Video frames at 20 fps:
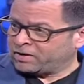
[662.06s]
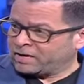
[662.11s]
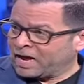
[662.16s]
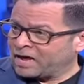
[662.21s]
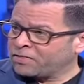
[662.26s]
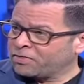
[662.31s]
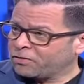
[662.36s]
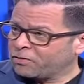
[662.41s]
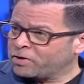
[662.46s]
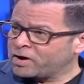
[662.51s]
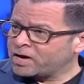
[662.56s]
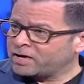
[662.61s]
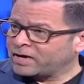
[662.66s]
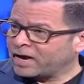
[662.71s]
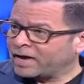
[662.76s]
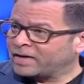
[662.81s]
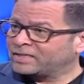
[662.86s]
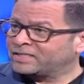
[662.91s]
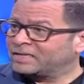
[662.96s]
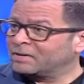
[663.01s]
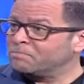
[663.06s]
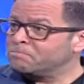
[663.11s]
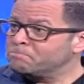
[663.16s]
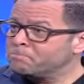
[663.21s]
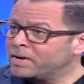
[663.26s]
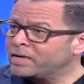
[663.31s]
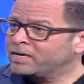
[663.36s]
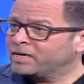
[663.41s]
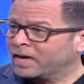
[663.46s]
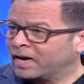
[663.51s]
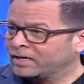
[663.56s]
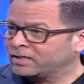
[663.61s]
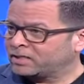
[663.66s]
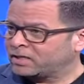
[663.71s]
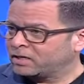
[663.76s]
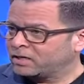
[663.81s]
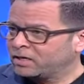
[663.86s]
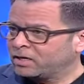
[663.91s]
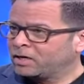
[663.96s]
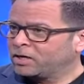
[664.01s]
9:30 at night to midnight,
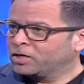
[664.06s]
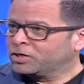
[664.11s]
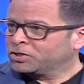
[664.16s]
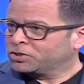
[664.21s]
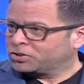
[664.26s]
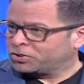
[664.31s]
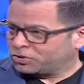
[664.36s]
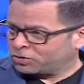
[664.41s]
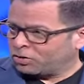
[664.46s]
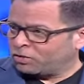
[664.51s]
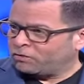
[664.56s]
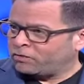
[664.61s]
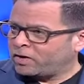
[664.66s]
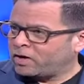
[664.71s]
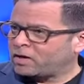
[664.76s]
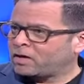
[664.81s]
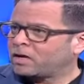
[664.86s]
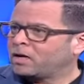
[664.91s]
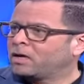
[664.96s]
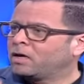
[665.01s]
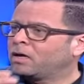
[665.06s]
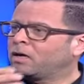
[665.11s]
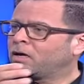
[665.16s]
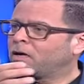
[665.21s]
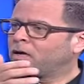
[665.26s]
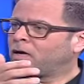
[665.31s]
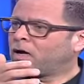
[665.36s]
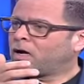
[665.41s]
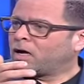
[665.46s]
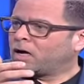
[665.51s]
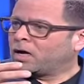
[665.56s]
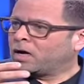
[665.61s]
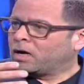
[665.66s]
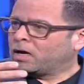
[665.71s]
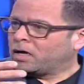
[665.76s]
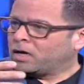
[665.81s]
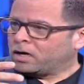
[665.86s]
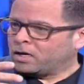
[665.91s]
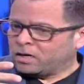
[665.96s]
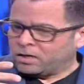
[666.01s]
mm. serving uh,
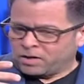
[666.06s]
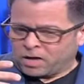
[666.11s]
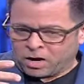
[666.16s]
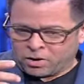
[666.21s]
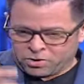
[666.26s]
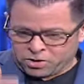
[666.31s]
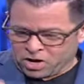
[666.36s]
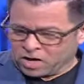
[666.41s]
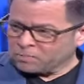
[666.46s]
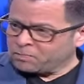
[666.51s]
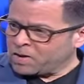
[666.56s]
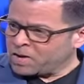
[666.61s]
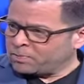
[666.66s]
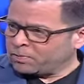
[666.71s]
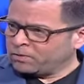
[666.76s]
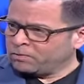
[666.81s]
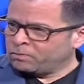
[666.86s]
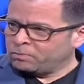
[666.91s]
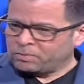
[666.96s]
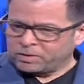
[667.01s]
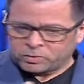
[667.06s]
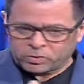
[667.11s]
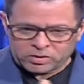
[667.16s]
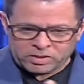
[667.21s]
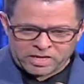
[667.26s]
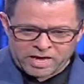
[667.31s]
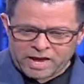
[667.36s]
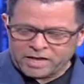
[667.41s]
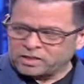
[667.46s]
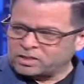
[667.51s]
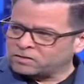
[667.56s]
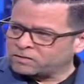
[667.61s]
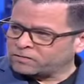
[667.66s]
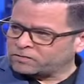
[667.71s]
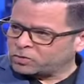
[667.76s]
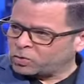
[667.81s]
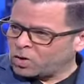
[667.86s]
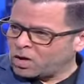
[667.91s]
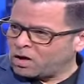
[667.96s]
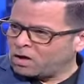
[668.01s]
uh, our young people between yeah. the ages of
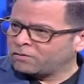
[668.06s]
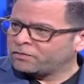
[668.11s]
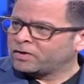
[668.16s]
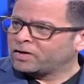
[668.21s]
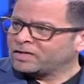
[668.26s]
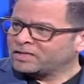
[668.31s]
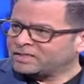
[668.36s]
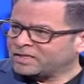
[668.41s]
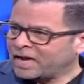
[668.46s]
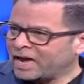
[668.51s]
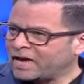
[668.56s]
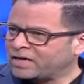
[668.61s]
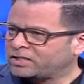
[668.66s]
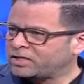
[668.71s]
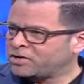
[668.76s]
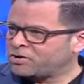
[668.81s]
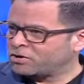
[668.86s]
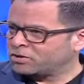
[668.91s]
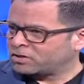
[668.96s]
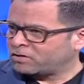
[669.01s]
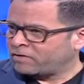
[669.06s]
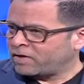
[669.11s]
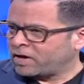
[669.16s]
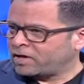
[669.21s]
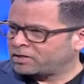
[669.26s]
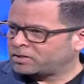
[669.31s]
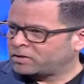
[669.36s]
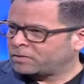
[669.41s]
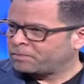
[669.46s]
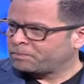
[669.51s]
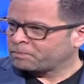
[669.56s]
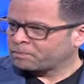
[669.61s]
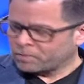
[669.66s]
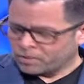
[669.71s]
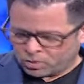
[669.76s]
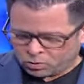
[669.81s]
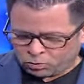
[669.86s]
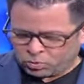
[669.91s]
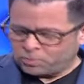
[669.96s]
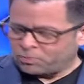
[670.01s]
12 to 18 years of age. Mm-hmm.
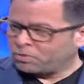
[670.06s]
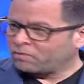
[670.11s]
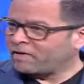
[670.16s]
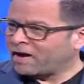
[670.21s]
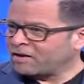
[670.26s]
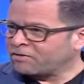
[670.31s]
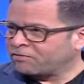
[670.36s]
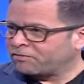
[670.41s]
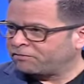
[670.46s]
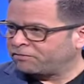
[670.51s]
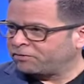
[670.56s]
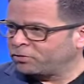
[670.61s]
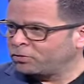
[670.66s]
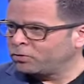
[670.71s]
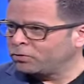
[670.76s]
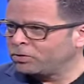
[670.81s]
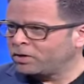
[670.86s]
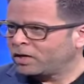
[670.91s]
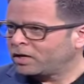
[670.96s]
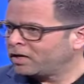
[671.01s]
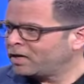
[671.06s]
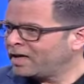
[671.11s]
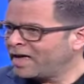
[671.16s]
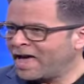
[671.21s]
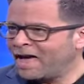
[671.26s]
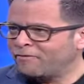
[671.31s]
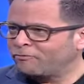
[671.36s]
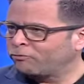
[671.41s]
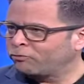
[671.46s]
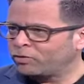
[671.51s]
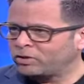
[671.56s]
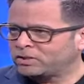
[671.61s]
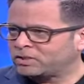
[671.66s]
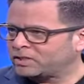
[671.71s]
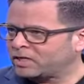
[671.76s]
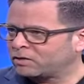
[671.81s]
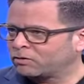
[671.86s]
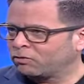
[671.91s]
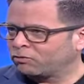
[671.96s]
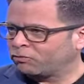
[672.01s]
We provide food every
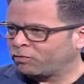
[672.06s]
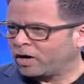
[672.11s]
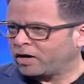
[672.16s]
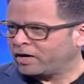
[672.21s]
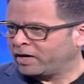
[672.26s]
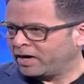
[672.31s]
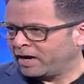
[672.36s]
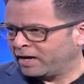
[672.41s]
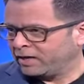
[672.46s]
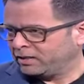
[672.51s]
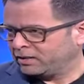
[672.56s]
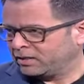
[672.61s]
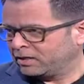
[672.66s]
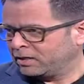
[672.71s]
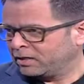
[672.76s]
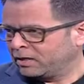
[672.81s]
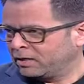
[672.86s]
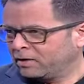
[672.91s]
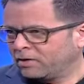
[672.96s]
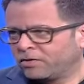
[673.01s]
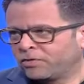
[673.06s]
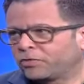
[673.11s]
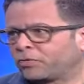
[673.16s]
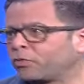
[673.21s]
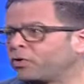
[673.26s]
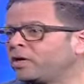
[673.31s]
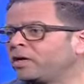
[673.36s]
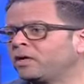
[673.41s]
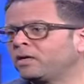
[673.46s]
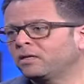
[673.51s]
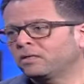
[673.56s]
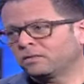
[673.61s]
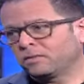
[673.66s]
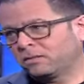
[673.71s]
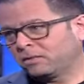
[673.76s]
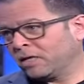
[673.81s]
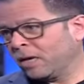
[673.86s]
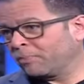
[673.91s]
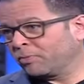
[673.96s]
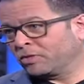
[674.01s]
single Friday night. Mm. Three
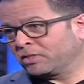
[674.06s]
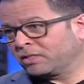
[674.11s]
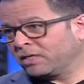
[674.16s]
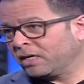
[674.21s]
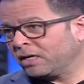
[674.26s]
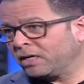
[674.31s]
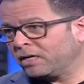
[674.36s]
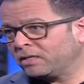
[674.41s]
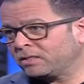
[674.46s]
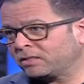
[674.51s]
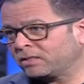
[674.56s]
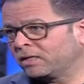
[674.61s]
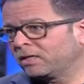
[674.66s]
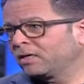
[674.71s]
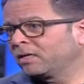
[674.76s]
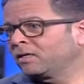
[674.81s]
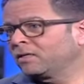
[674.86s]
supper cities,